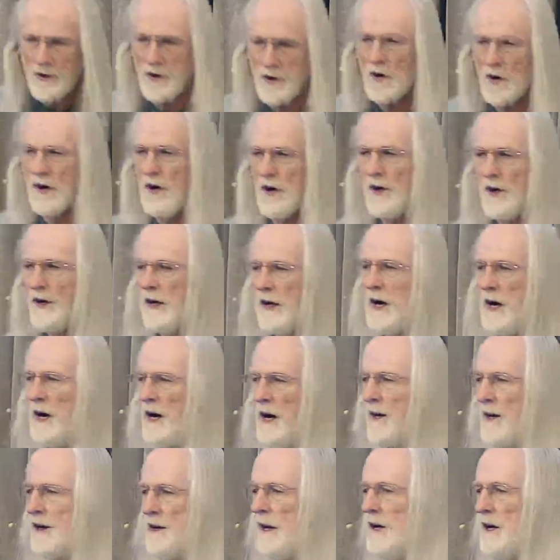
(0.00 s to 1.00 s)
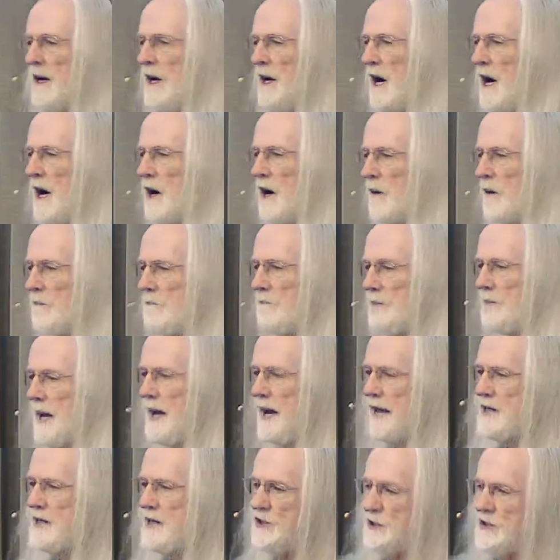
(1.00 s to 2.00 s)
or not our
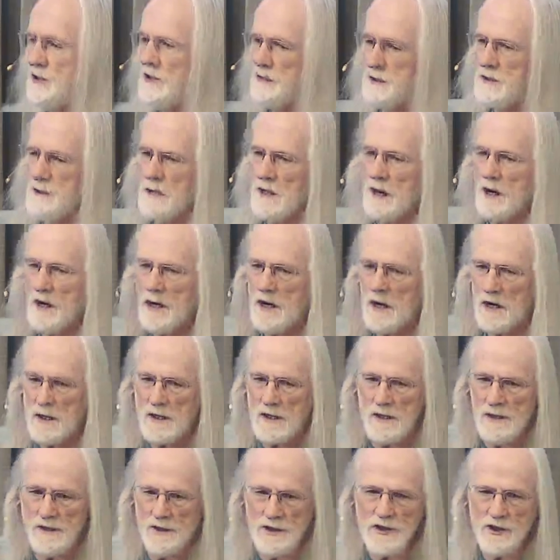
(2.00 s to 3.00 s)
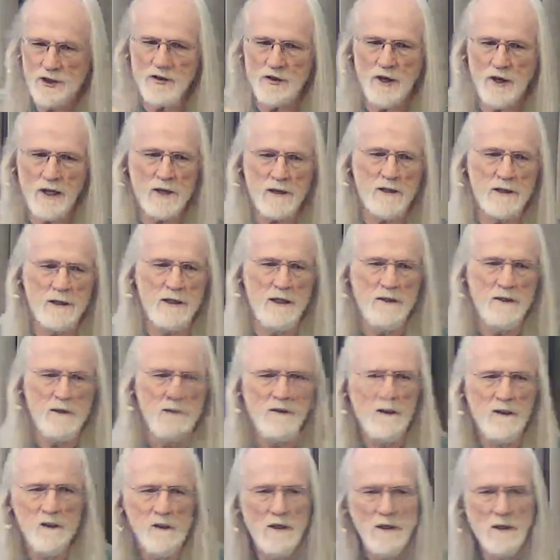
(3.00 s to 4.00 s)
passions are constructive
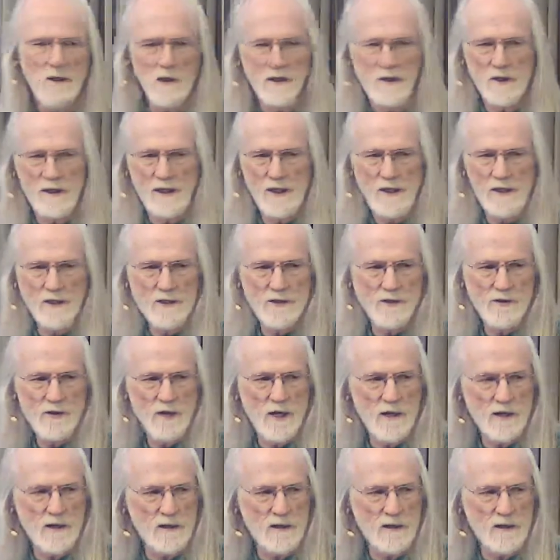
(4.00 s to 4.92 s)
or destructive.